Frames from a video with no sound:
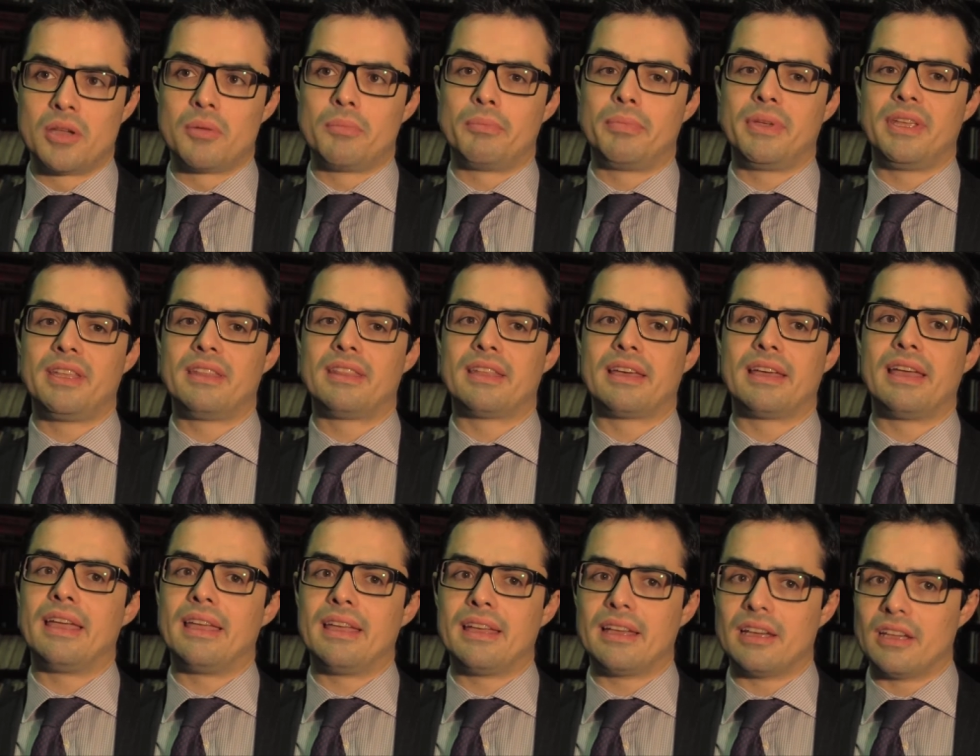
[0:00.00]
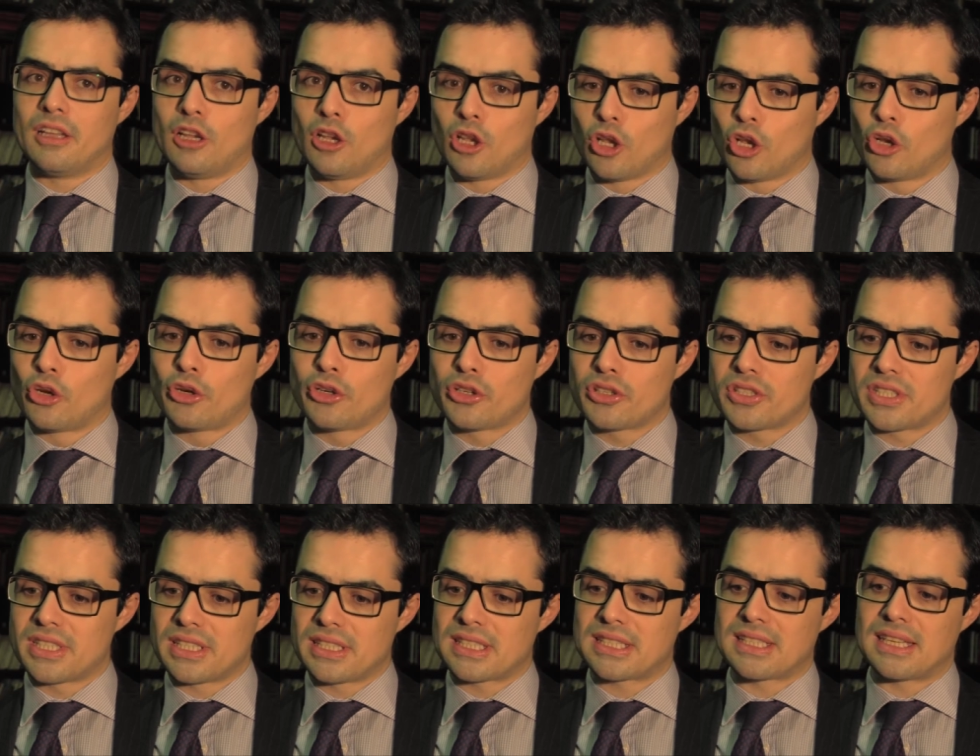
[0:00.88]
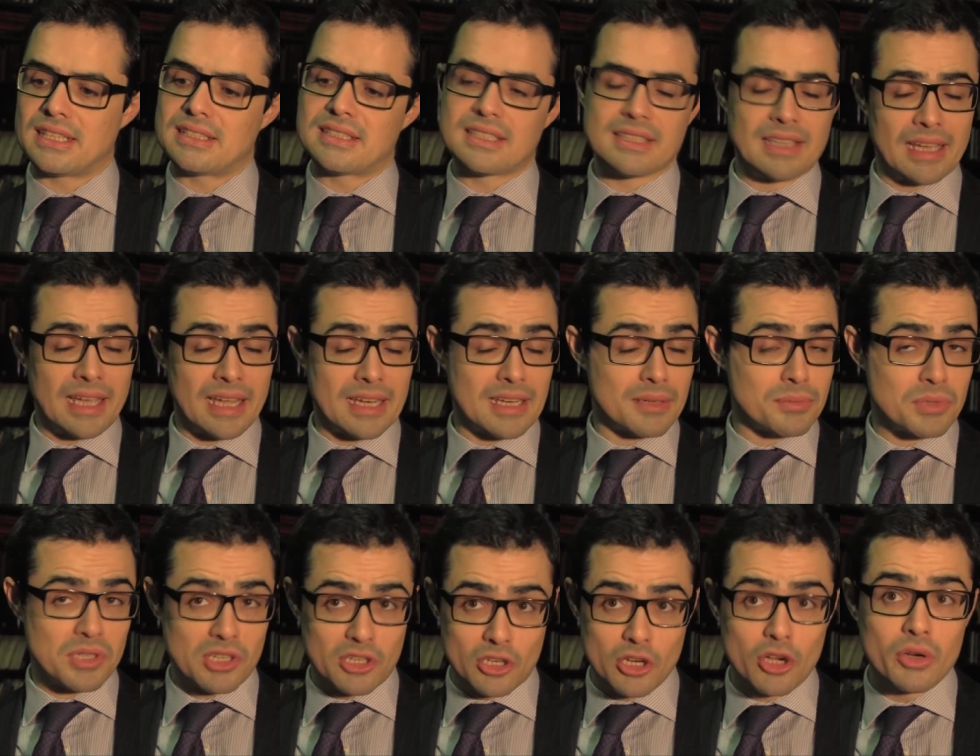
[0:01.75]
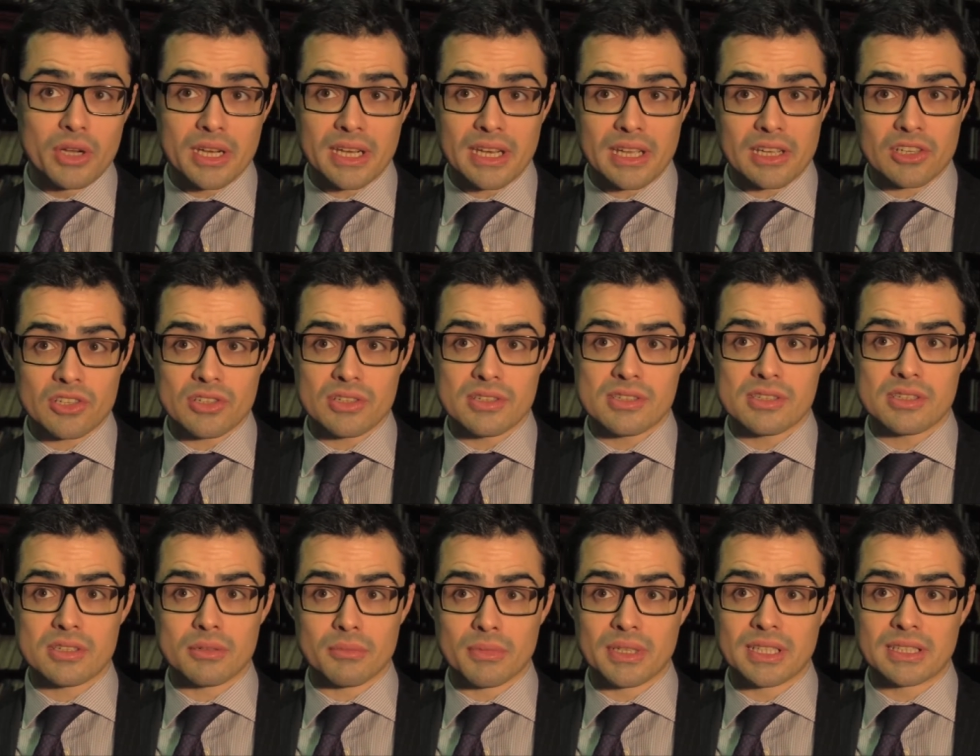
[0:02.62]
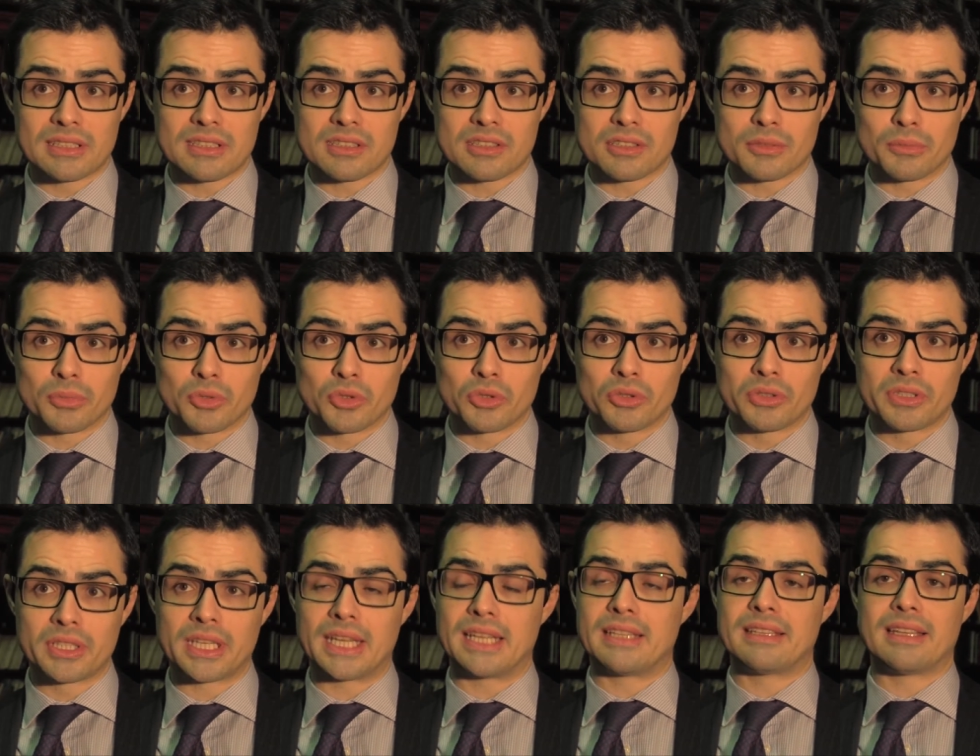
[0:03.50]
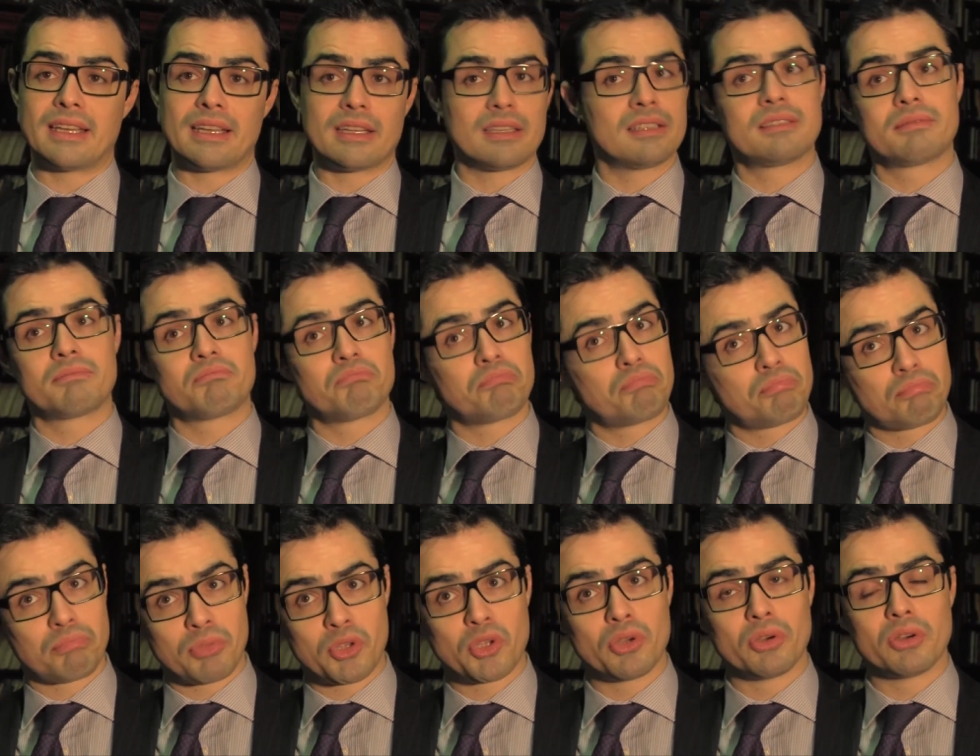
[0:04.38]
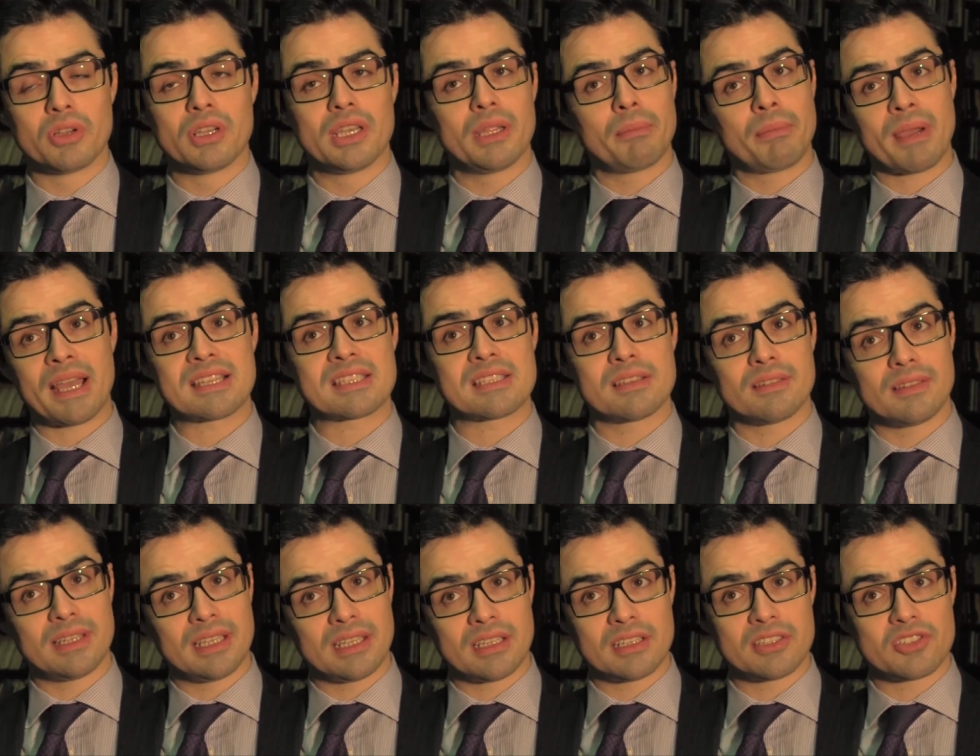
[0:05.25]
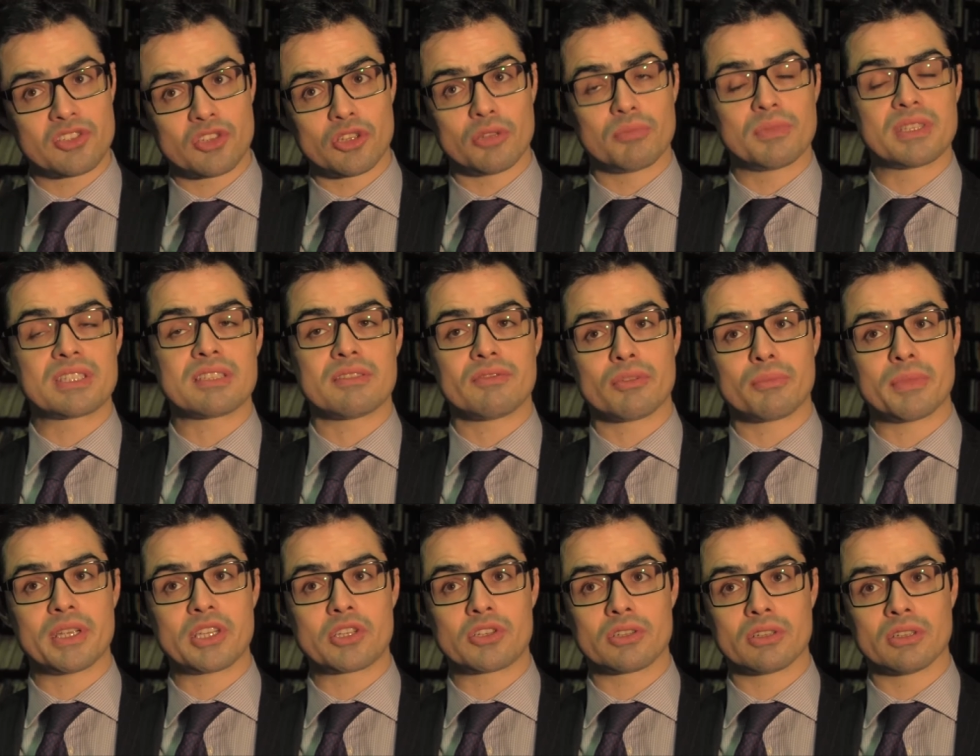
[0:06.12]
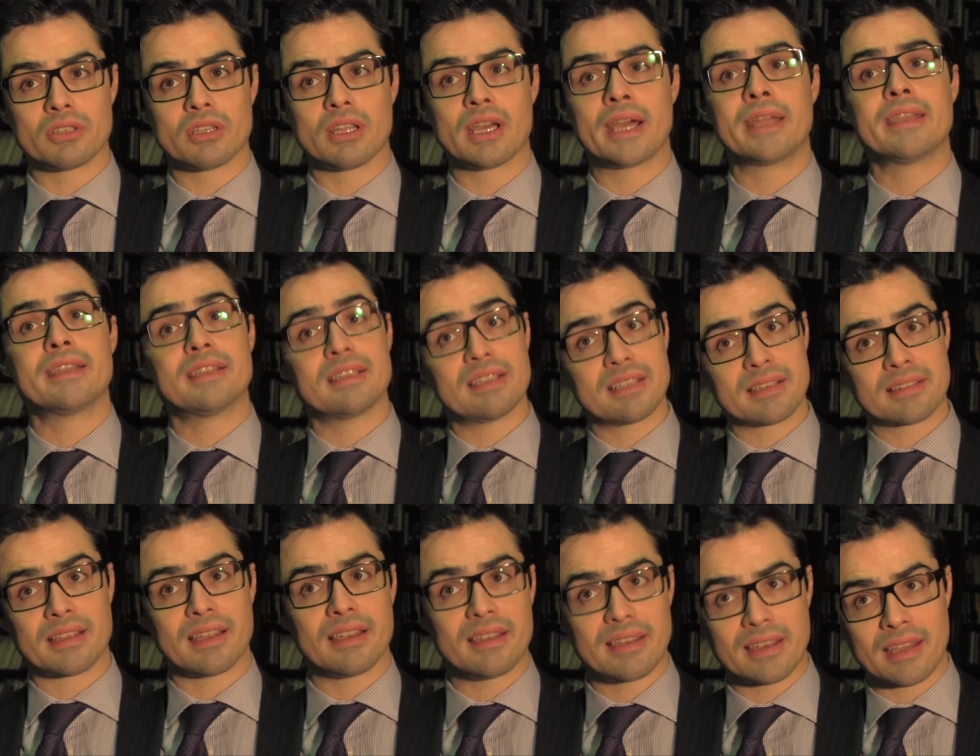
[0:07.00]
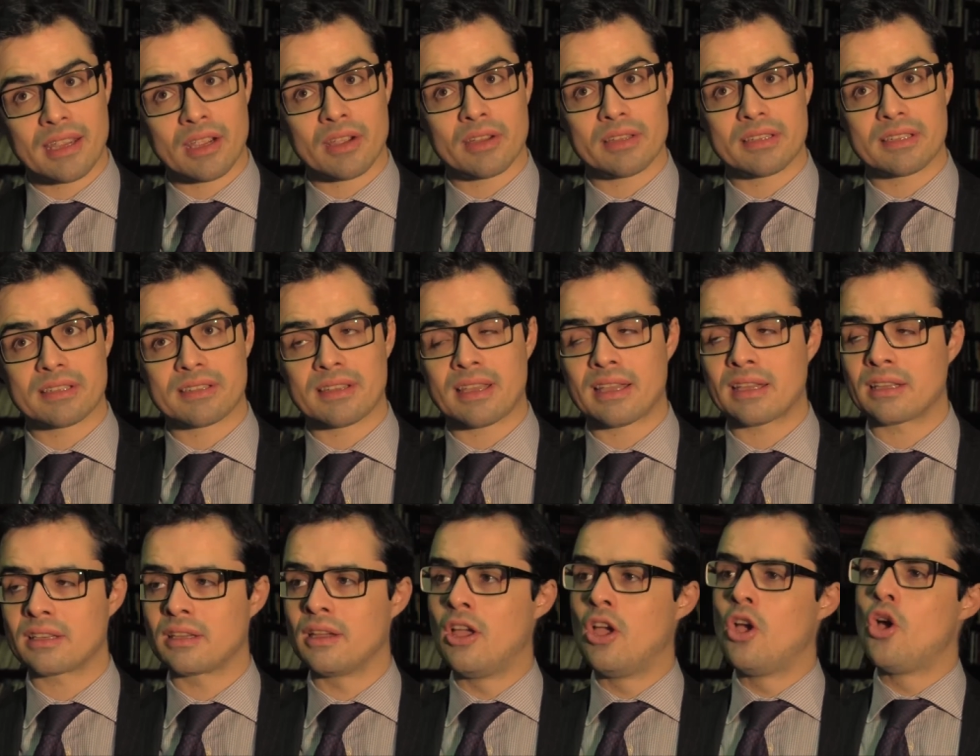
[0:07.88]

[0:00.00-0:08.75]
Be they loners in the sense that they had absolutely no connections to militants abroad and they had purely passively consumed this information online and decided to carry out this act,